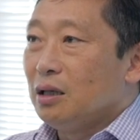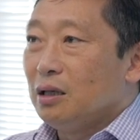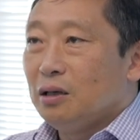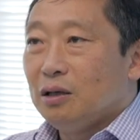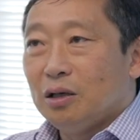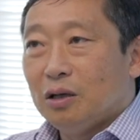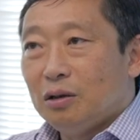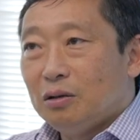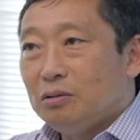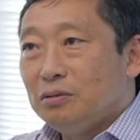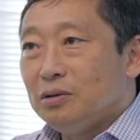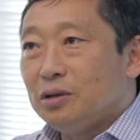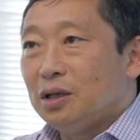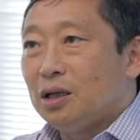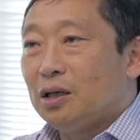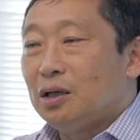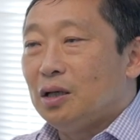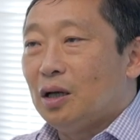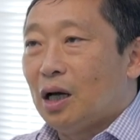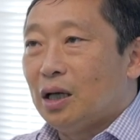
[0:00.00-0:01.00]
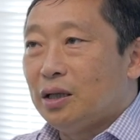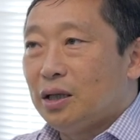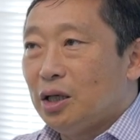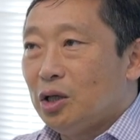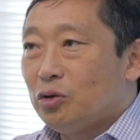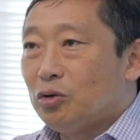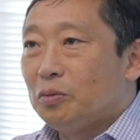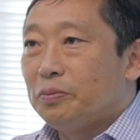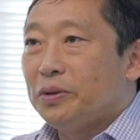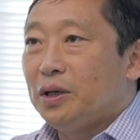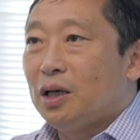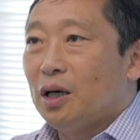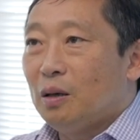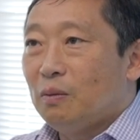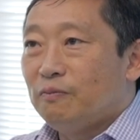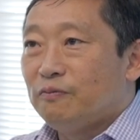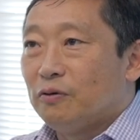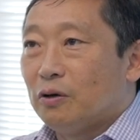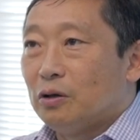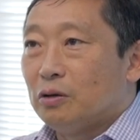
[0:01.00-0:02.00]
you know, I think it will be
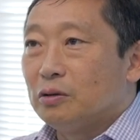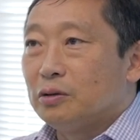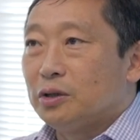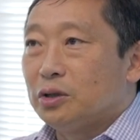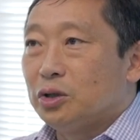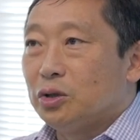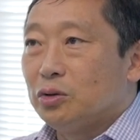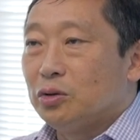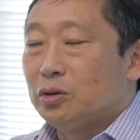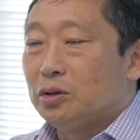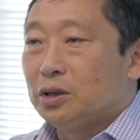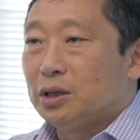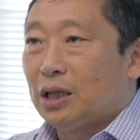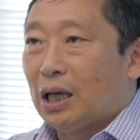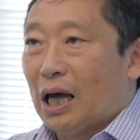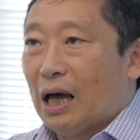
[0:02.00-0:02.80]
helpful to